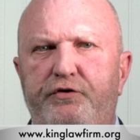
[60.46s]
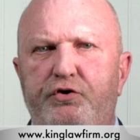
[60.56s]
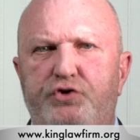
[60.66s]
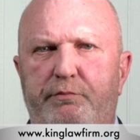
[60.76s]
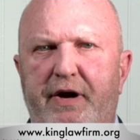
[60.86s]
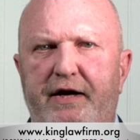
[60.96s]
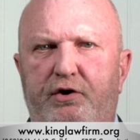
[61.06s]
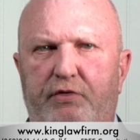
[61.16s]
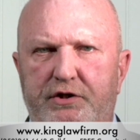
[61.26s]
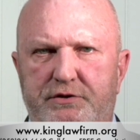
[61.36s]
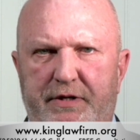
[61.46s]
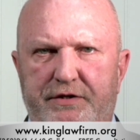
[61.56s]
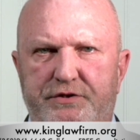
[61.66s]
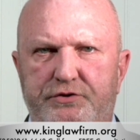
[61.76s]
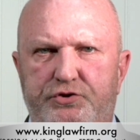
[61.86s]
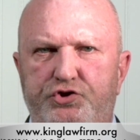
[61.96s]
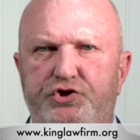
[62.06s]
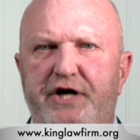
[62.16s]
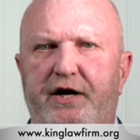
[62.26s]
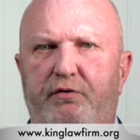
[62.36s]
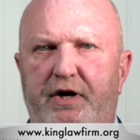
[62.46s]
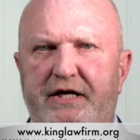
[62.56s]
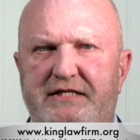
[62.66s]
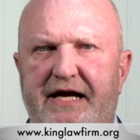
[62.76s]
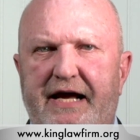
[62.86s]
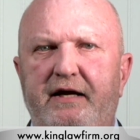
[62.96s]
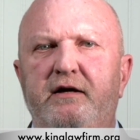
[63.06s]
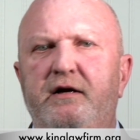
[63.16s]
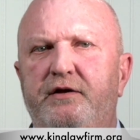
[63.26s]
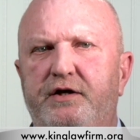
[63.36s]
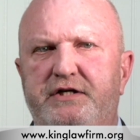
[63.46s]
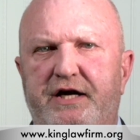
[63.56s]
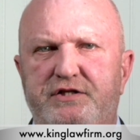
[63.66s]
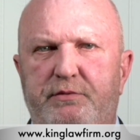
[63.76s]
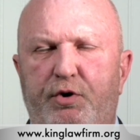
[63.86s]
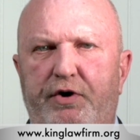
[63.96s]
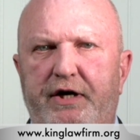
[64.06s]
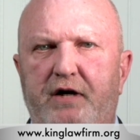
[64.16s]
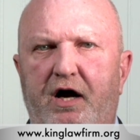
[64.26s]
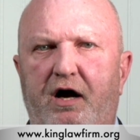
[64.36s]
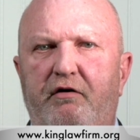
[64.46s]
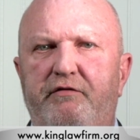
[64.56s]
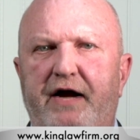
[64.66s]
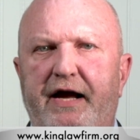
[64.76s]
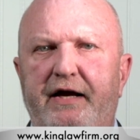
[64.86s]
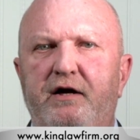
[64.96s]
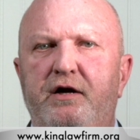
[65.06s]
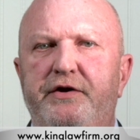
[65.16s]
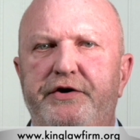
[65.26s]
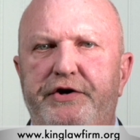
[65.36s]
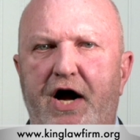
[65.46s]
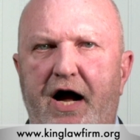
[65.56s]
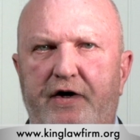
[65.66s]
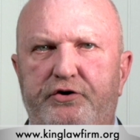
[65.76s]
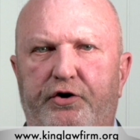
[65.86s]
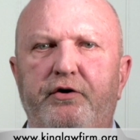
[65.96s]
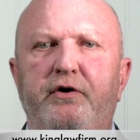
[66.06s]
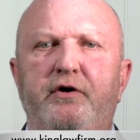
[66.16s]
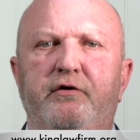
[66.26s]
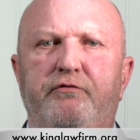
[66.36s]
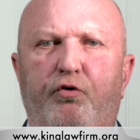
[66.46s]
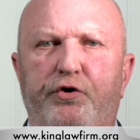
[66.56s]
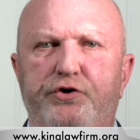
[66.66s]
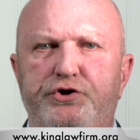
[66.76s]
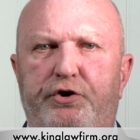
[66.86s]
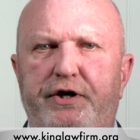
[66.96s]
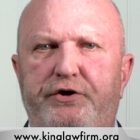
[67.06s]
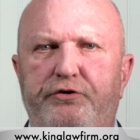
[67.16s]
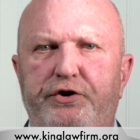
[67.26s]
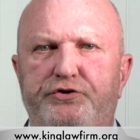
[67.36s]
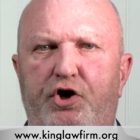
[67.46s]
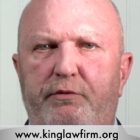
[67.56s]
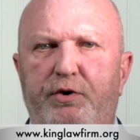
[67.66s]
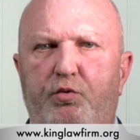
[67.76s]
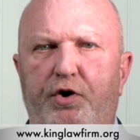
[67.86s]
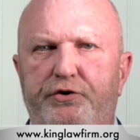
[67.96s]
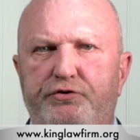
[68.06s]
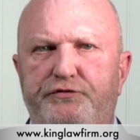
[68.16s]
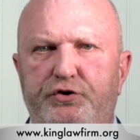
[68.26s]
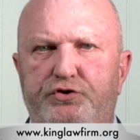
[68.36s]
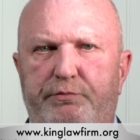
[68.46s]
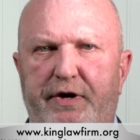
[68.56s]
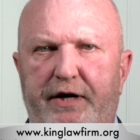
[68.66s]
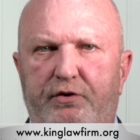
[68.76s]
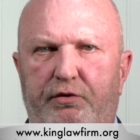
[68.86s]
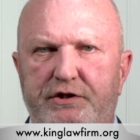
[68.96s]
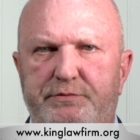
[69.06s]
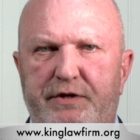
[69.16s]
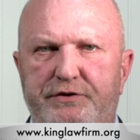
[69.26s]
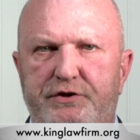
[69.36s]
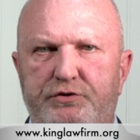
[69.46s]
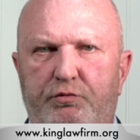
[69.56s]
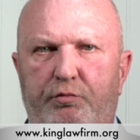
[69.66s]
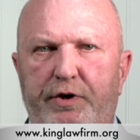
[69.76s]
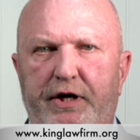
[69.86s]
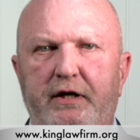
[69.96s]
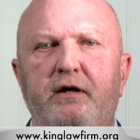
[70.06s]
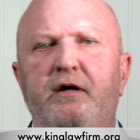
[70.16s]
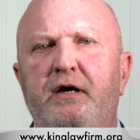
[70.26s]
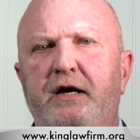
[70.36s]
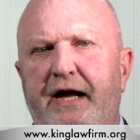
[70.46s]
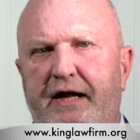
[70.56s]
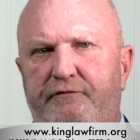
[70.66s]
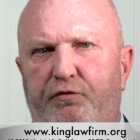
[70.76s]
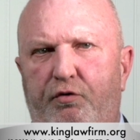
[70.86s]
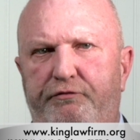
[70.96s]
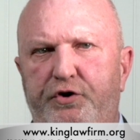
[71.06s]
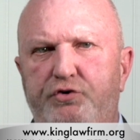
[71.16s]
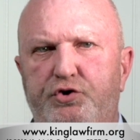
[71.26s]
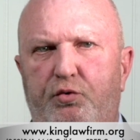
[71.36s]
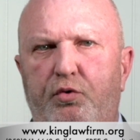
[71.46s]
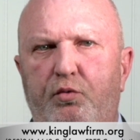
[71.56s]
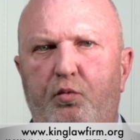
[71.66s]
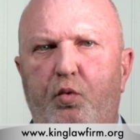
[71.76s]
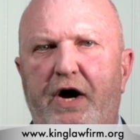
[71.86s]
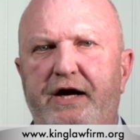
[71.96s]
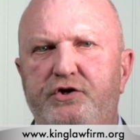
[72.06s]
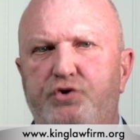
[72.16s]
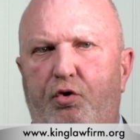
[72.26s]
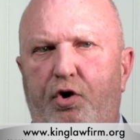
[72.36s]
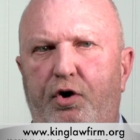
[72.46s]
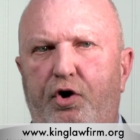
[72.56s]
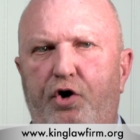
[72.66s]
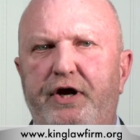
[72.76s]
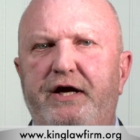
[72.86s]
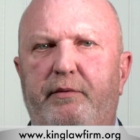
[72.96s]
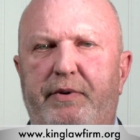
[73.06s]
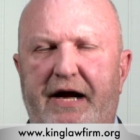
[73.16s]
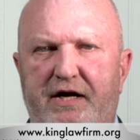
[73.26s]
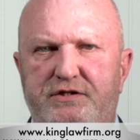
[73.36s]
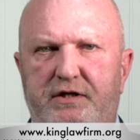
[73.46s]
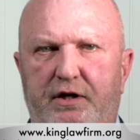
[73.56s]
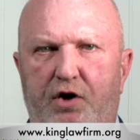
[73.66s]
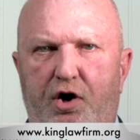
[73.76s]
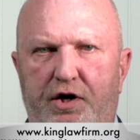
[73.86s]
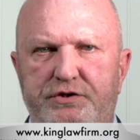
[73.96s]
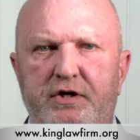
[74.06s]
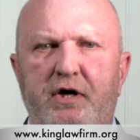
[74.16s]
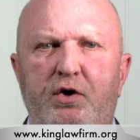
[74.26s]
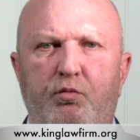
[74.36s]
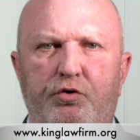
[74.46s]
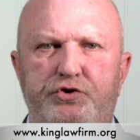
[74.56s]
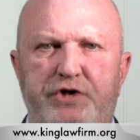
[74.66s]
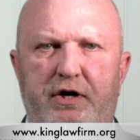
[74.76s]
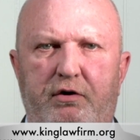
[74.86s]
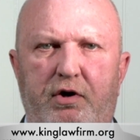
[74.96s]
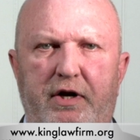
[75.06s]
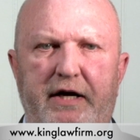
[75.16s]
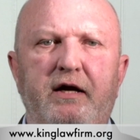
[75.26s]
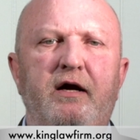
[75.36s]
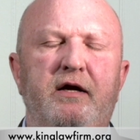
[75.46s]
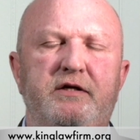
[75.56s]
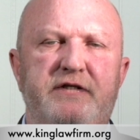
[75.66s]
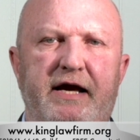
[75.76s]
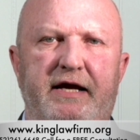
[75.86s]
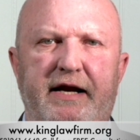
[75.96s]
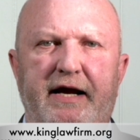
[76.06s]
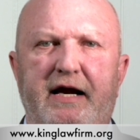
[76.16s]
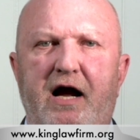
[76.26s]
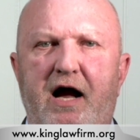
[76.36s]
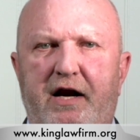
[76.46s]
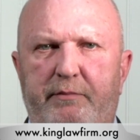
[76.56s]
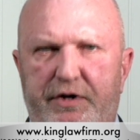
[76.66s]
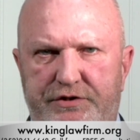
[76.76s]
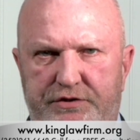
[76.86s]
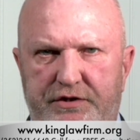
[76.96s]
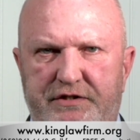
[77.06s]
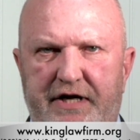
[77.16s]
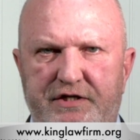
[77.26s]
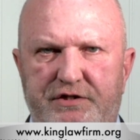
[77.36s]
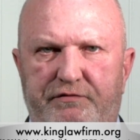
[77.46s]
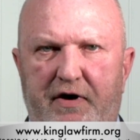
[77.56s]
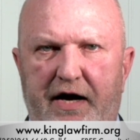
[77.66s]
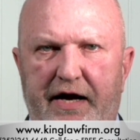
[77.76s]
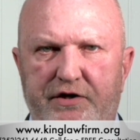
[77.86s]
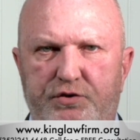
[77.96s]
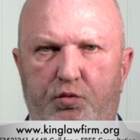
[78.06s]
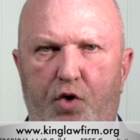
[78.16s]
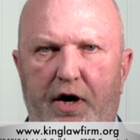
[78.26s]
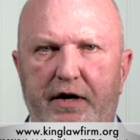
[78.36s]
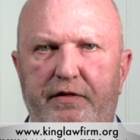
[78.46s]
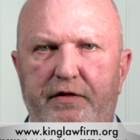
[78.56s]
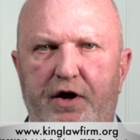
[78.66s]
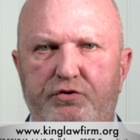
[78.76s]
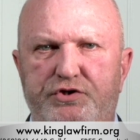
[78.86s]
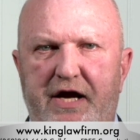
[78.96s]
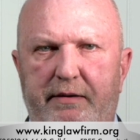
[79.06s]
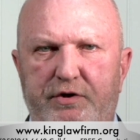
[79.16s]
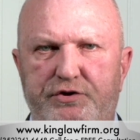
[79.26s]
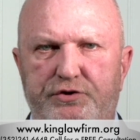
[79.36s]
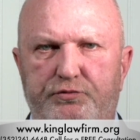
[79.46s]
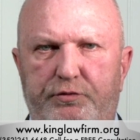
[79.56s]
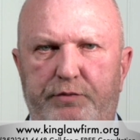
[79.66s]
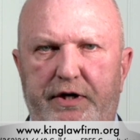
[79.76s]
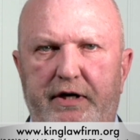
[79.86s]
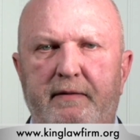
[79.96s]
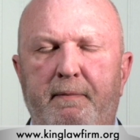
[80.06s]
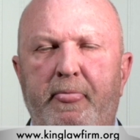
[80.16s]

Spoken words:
future medical expenses, generally take the testimony of a doctor for the jury to determine what those future medical expenses will be. And for future wage or earning capacity loss, will generally take an economist to testify as to what those damages would be.